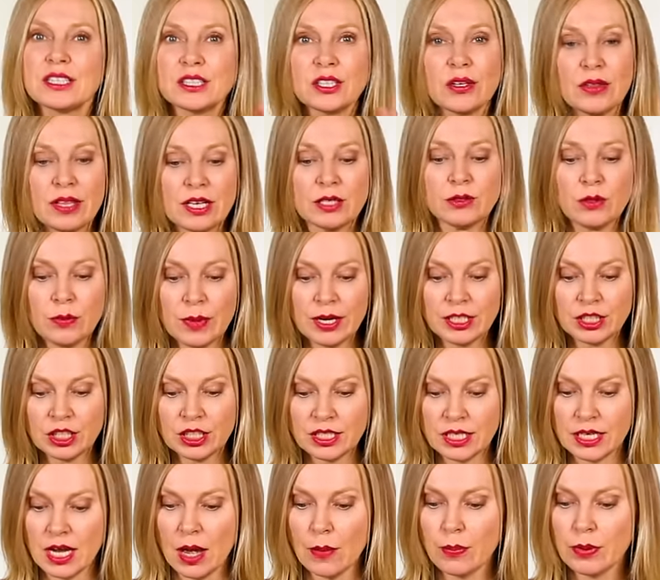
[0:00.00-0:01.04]
So these were made
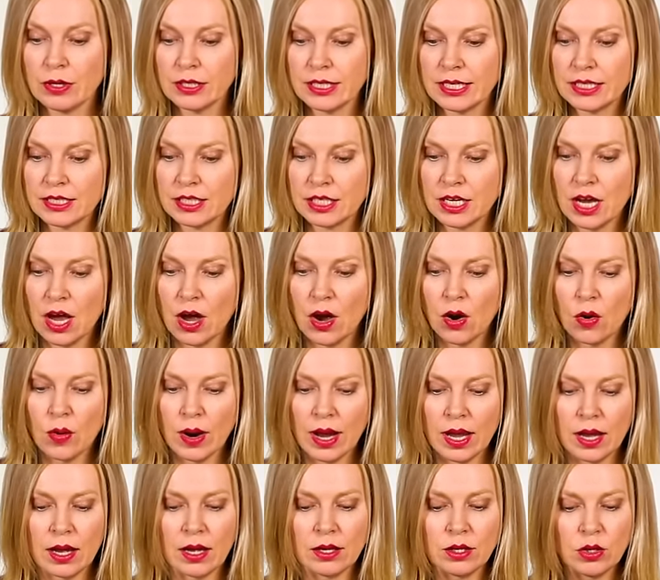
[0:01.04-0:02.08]
just a couple days ago
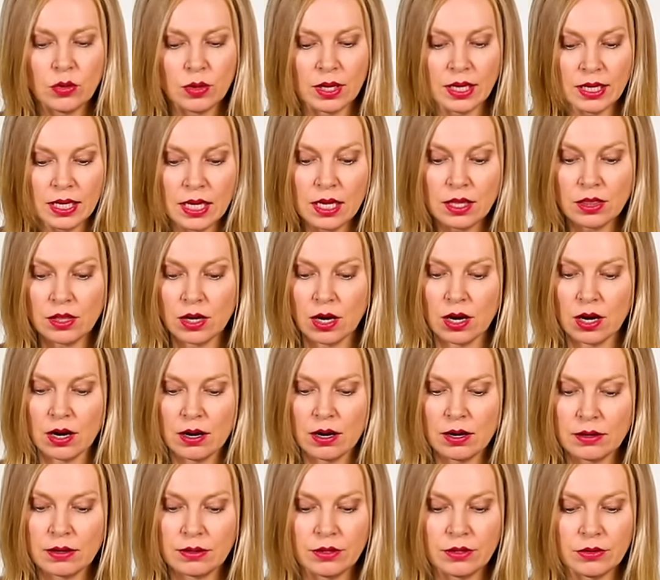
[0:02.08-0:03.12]
and you can
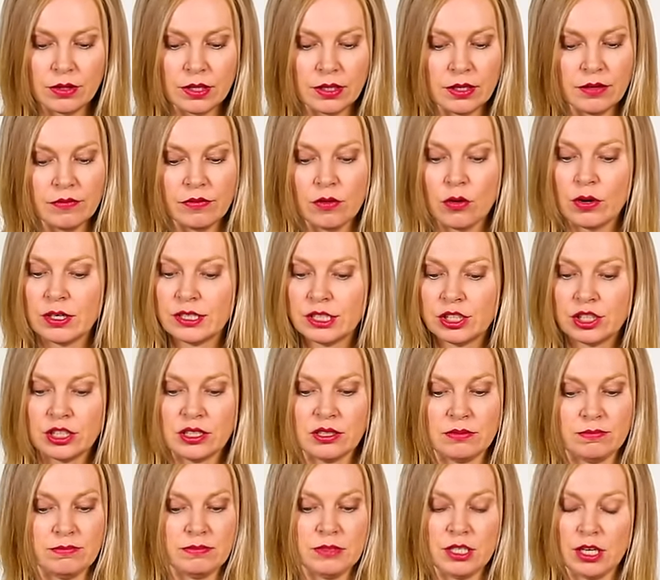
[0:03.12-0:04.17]
either, you can of course
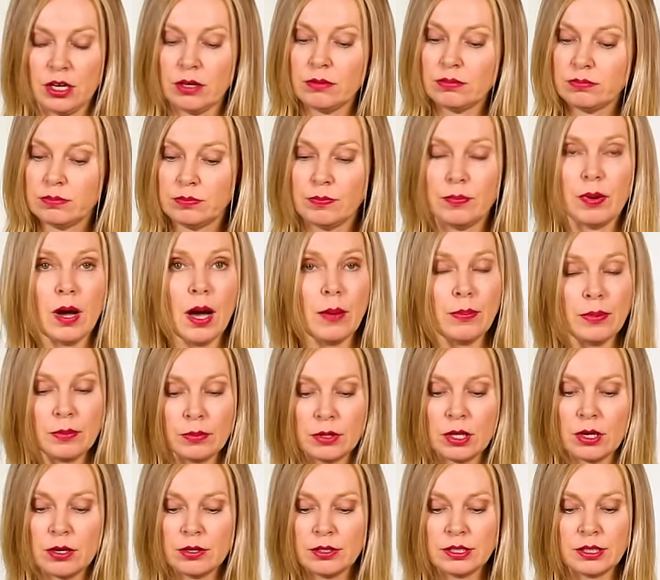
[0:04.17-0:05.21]
just, you know, pop them
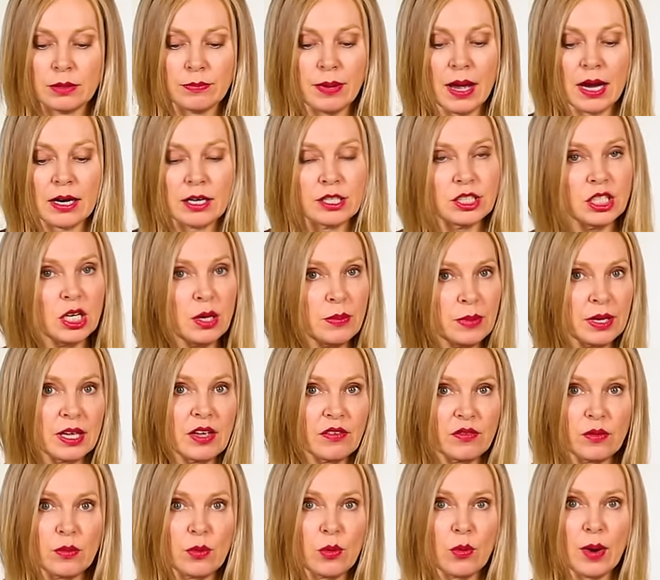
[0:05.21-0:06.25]
closed and package them and
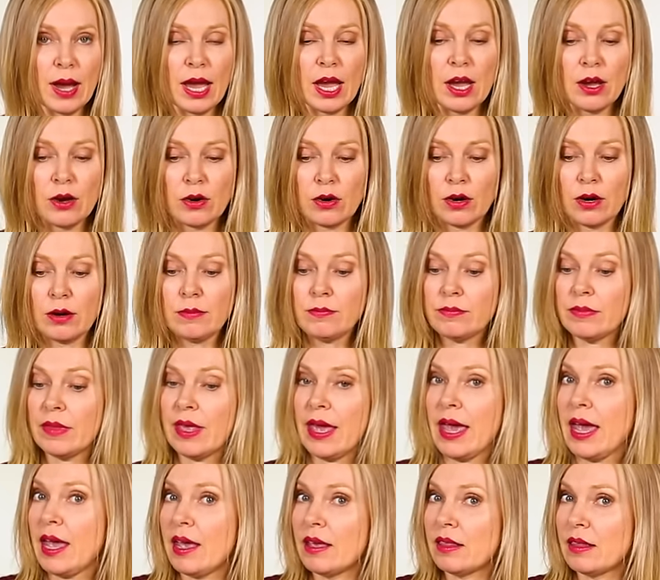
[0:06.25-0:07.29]
give them away or
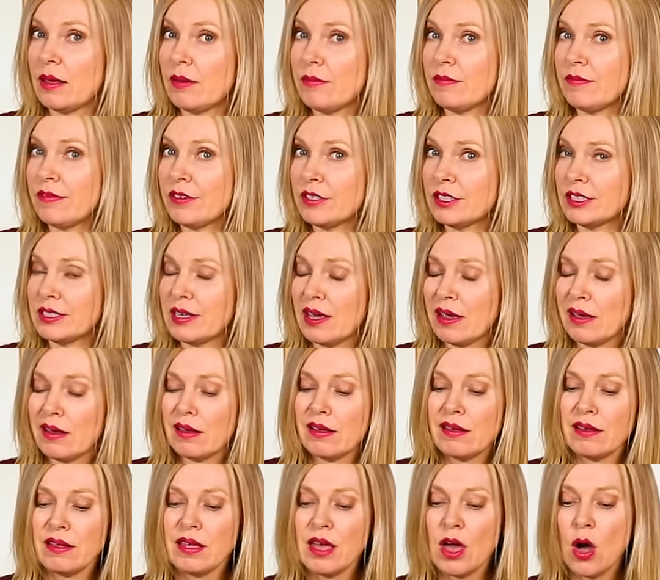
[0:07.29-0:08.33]
hang them for
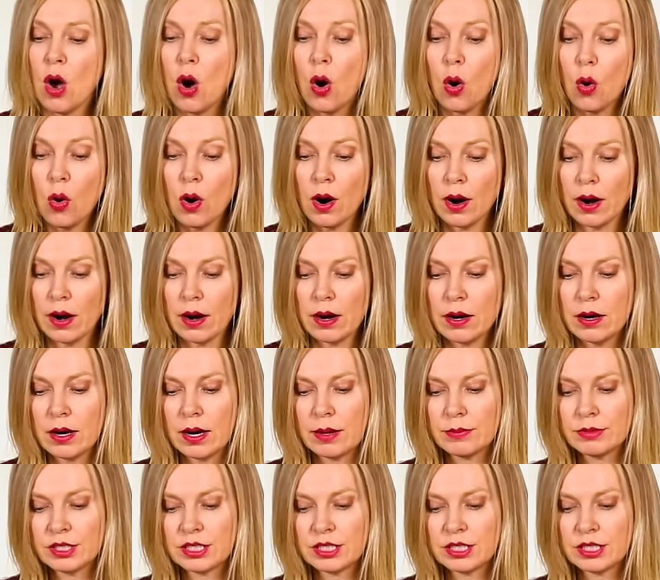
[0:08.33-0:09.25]
sale. Or I'm